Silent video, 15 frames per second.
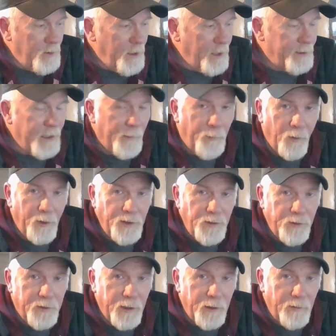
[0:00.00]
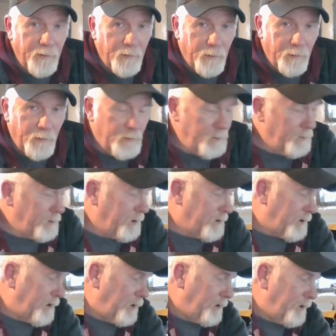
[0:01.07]
At that point you can just
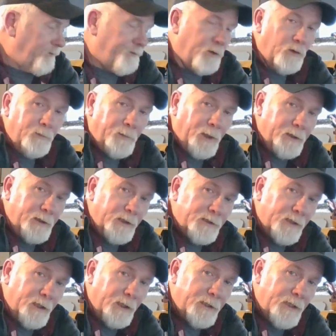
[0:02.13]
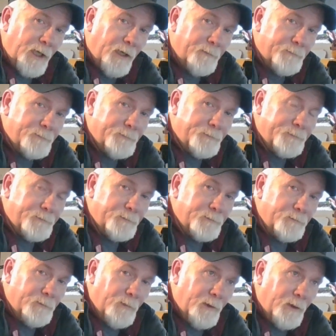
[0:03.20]
hit on the phone button that's on the top.
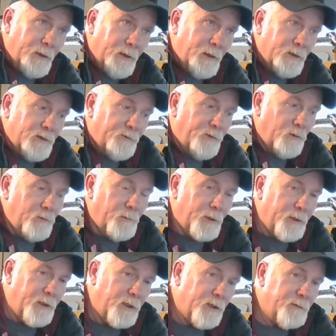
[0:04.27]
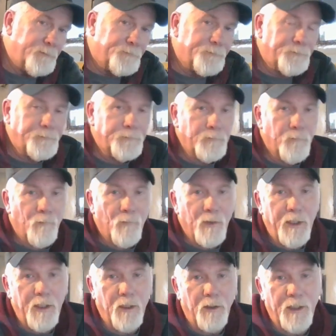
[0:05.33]
There's a phone button there
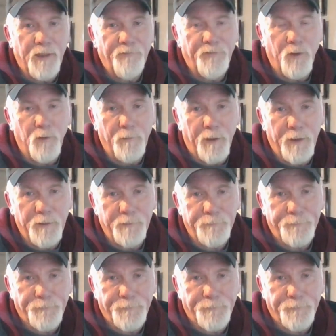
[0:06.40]
hit on that phone button